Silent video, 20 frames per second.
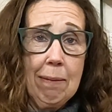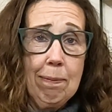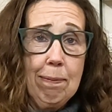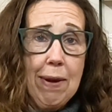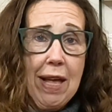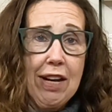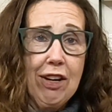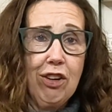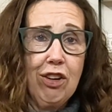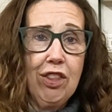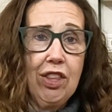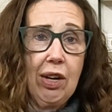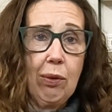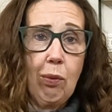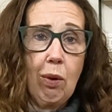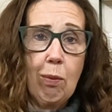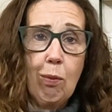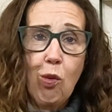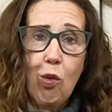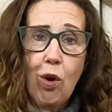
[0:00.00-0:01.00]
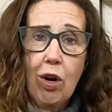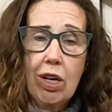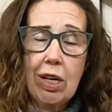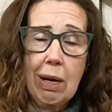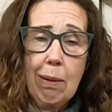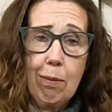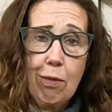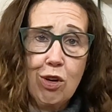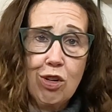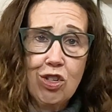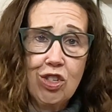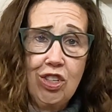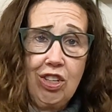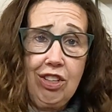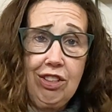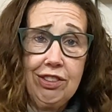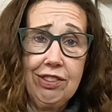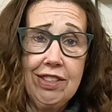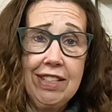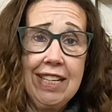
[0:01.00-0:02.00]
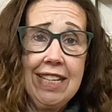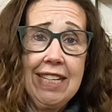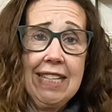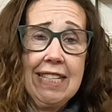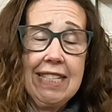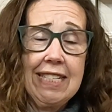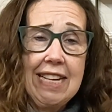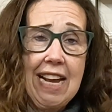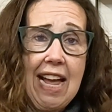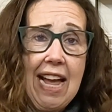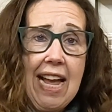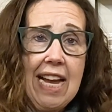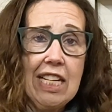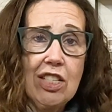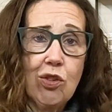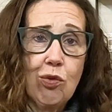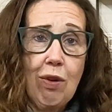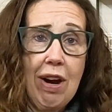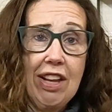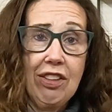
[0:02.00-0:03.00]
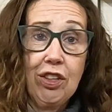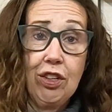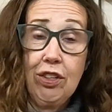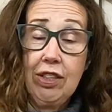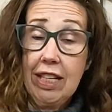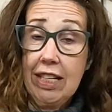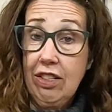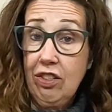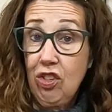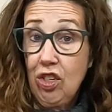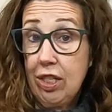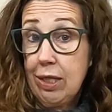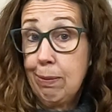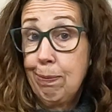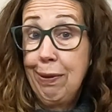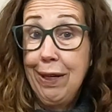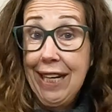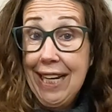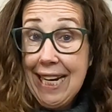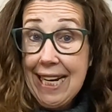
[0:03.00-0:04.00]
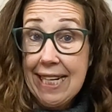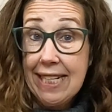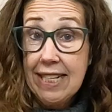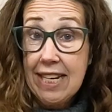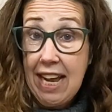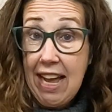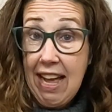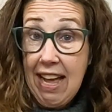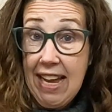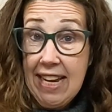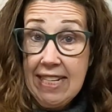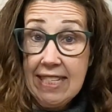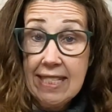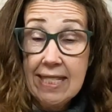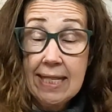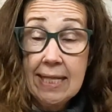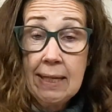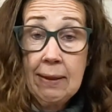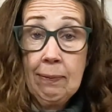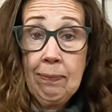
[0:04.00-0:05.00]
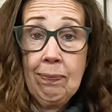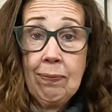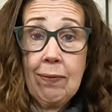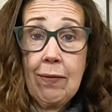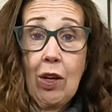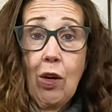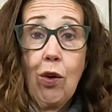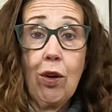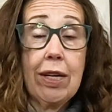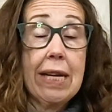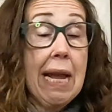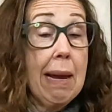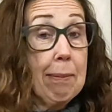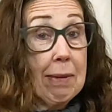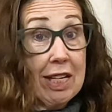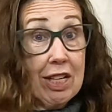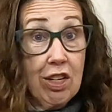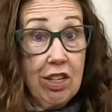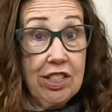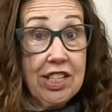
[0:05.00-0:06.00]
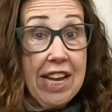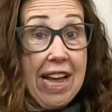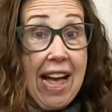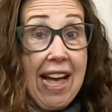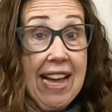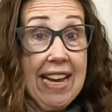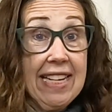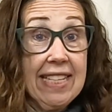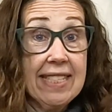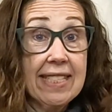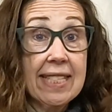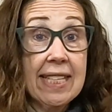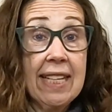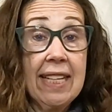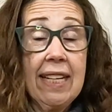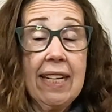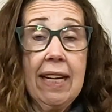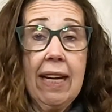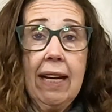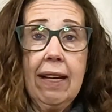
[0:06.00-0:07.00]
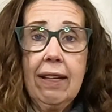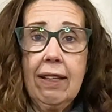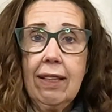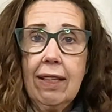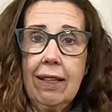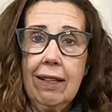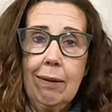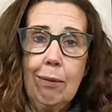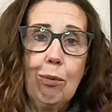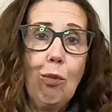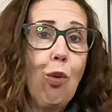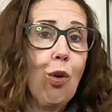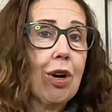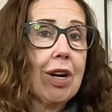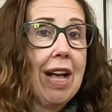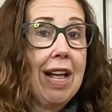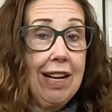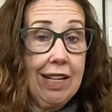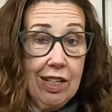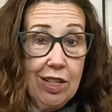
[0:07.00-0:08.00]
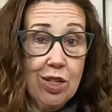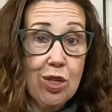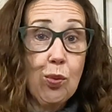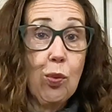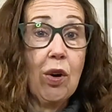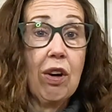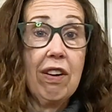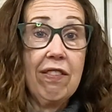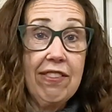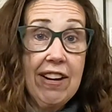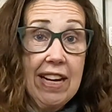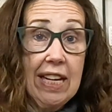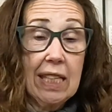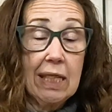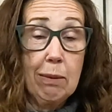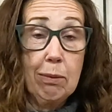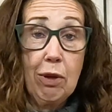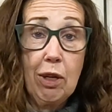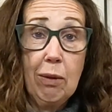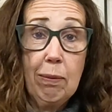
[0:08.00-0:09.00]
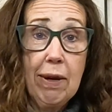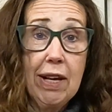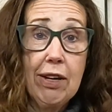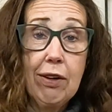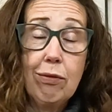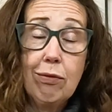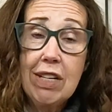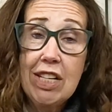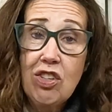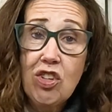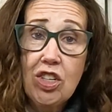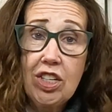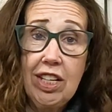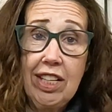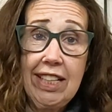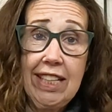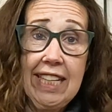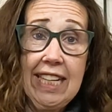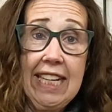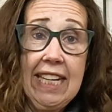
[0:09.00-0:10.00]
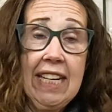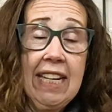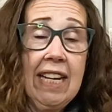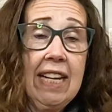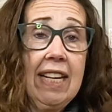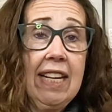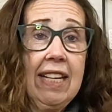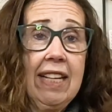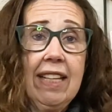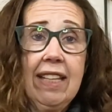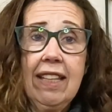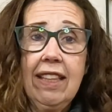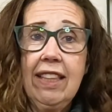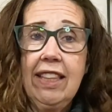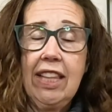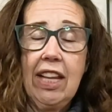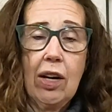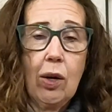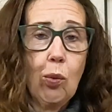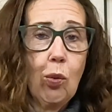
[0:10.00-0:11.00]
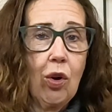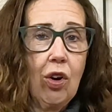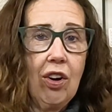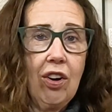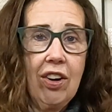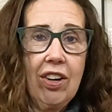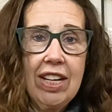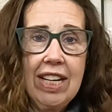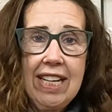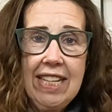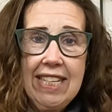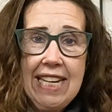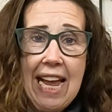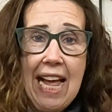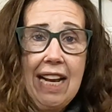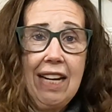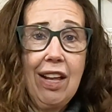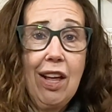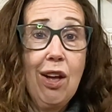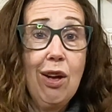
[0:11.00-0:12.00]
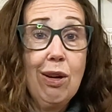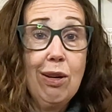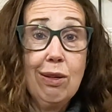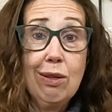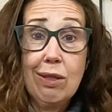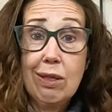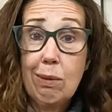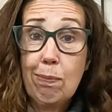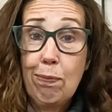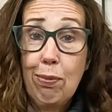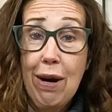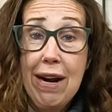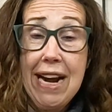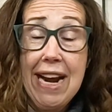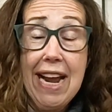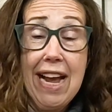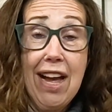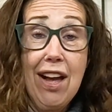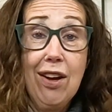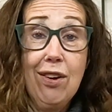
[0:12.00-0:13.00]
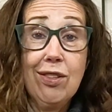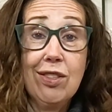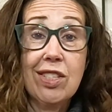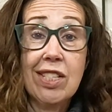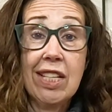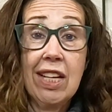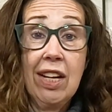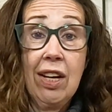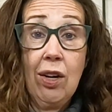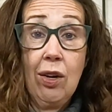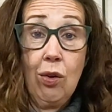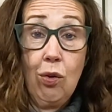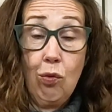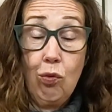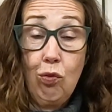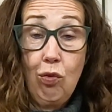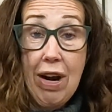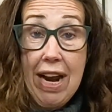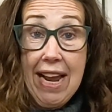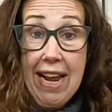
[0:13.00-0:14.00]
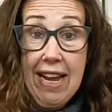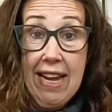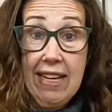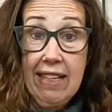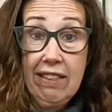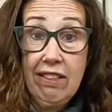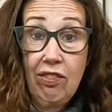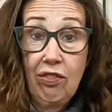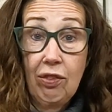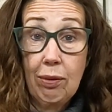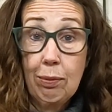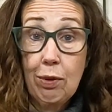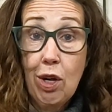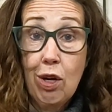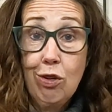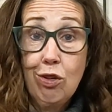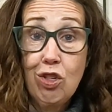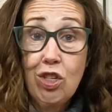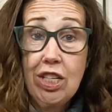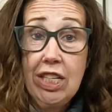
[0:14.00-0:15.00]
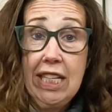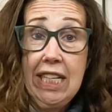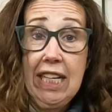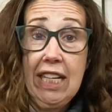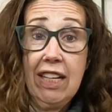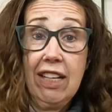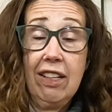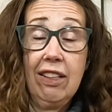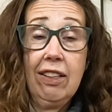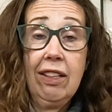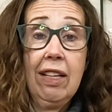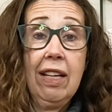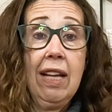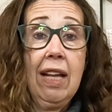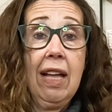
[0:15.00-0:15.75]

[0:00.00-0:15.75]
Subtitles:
better, there were more commercial dyes rather than just plant dyes or chemical dyes. More colors were available, but originally there were yellows, browns, reds from cochineal,